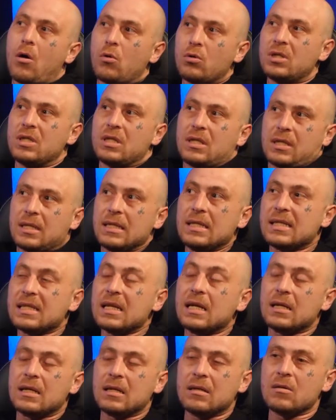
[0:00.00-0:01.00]
It
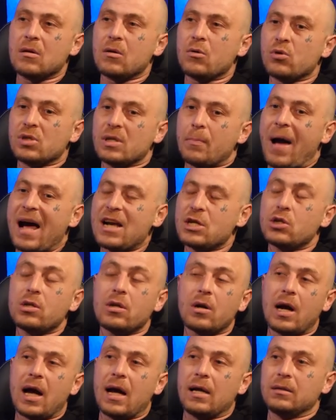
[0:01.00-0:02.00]
was a
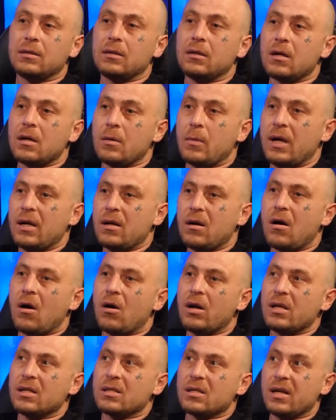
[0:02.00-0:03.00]
passion that I had, you know what I mean?
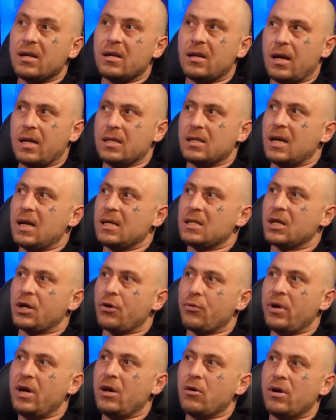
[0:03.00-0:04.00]
I didn't see it as a
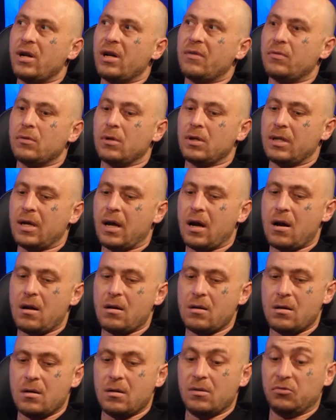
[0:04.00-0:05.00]
career or anything like
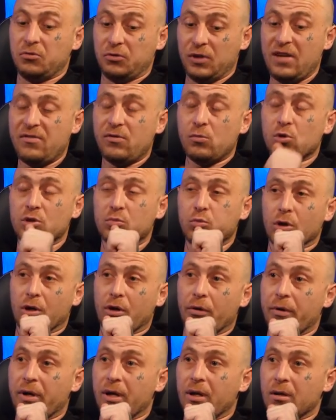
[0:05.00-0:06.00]
that. Sleeping was my
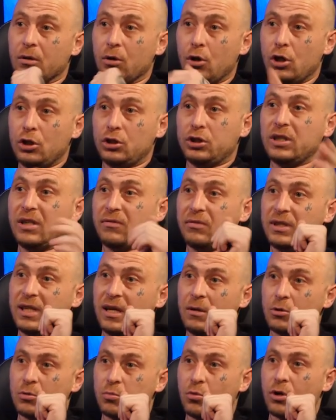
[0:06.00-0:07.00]
career. Lurching every
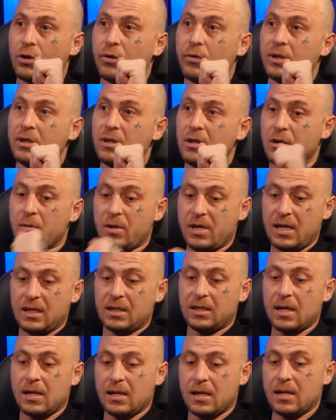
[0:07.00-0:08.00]
day was my career. You know what I
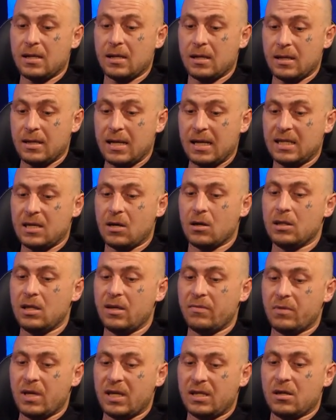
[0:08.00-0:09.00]
mean? That's how I
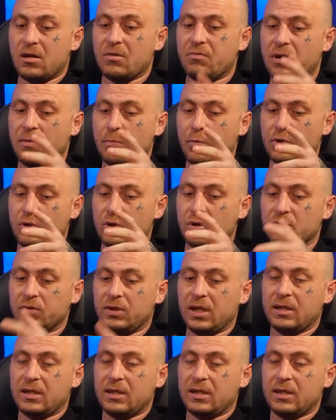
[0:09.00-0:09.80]
lived. That's how I fed myself.